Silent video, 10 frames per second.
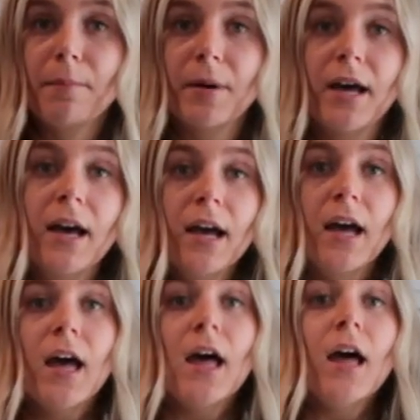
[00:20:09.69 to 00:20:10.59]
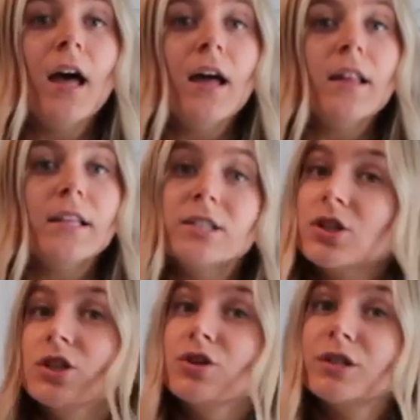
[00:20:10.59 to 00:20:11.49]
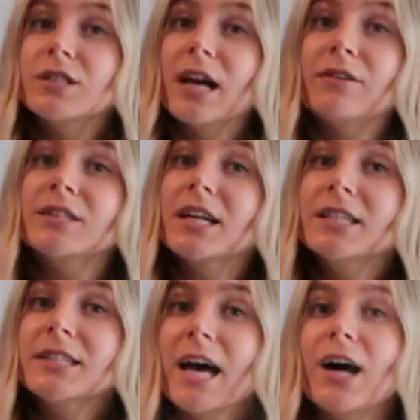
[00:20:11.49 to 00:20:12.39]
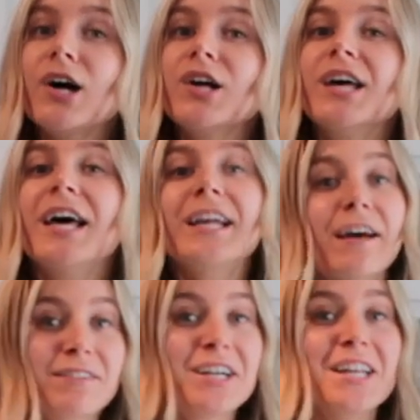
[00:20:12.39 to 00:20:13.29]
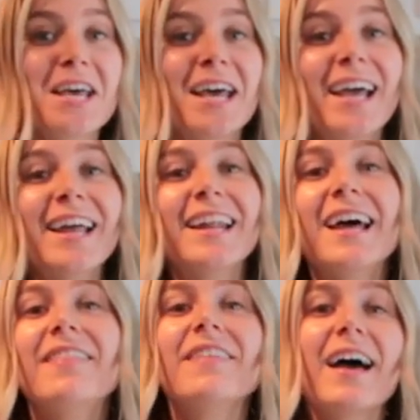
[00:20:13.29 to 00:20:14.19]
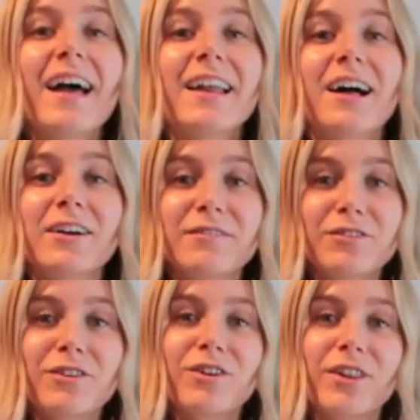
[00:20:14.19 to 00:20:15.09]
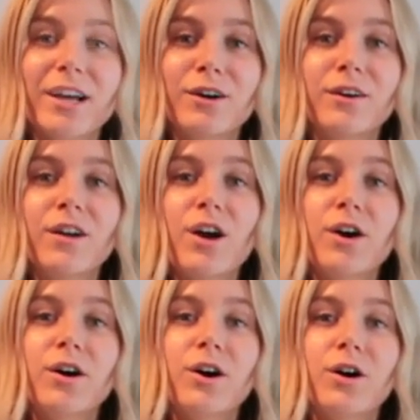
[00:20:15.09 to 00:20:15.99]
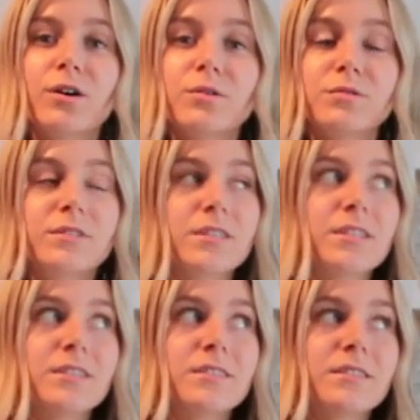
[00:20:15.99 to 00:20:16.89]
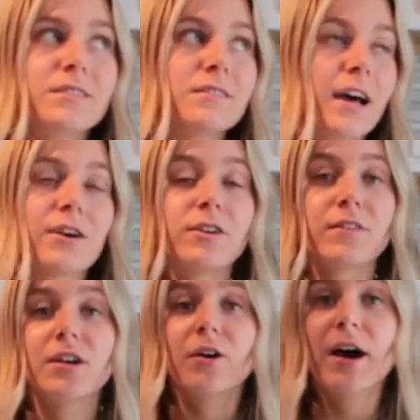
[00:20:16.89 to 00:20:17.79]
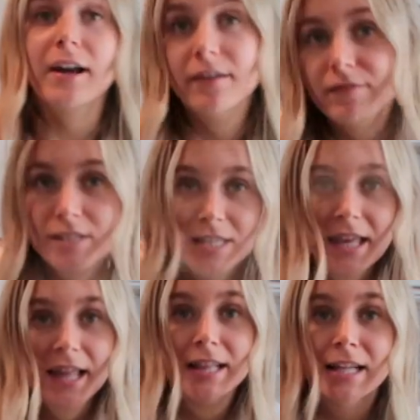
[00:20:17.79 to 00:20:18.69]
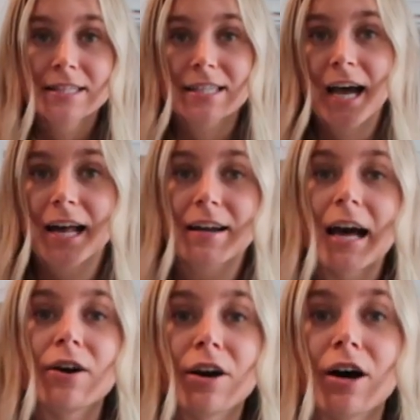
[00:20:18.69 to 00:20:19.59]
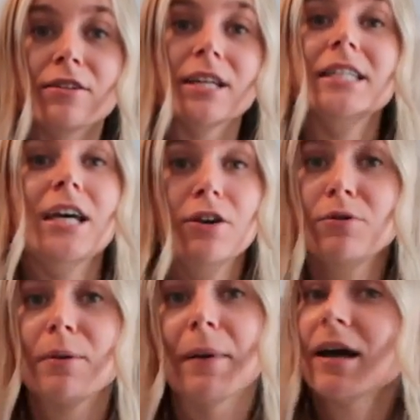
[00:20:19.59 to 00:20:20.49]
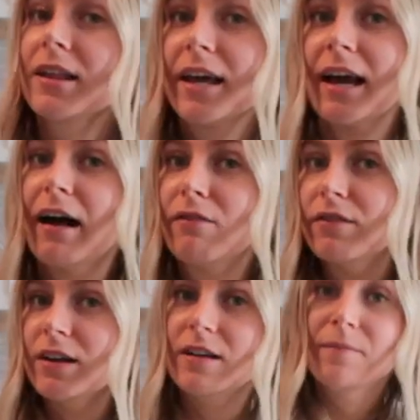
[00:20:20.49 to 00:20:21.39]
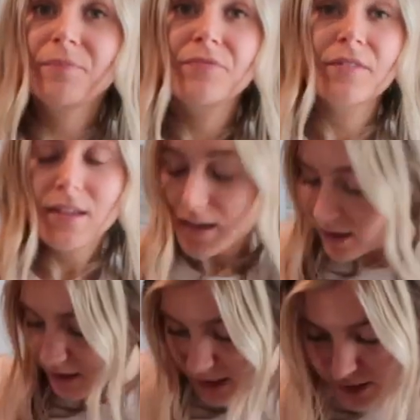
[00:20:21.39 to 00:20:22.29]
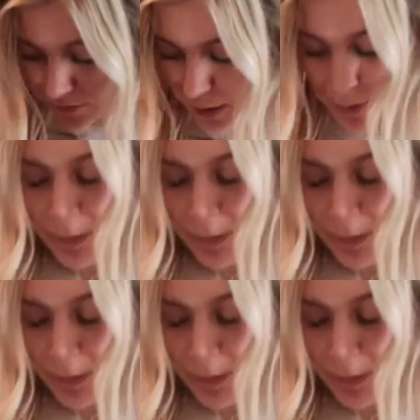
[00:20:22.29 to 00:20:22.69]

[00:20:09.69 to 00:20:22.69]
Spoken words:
But these are the shorts that I was gonna sell and never did. And then I'll give you a little like OT. I don't even know how to even say that. That's sad. I don't know. I'll like tell you what my like outfit is from.